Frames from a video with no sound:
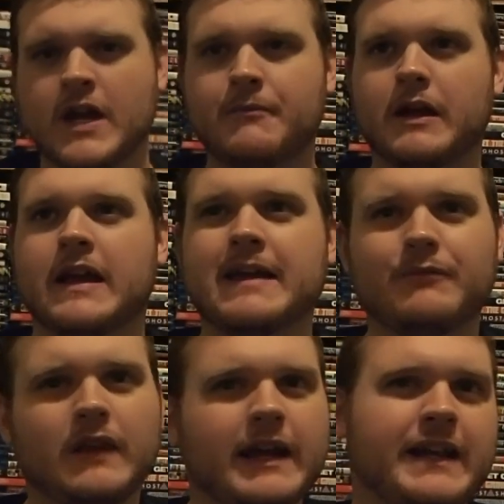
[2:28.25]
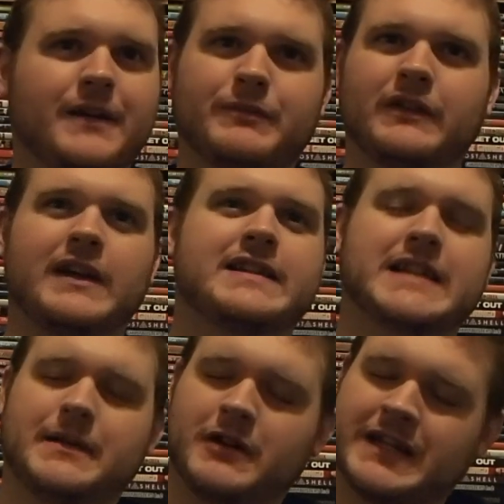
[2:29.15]
But him lighting up the
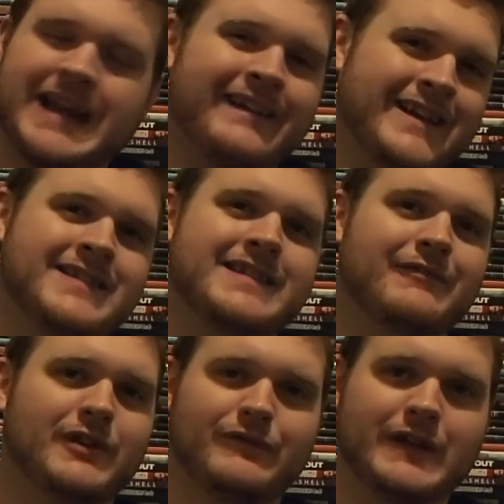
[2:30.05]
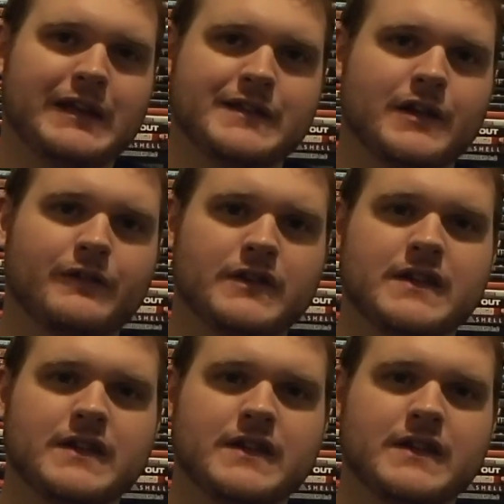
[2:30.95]
lightsaber, yeah, that's definite fan service.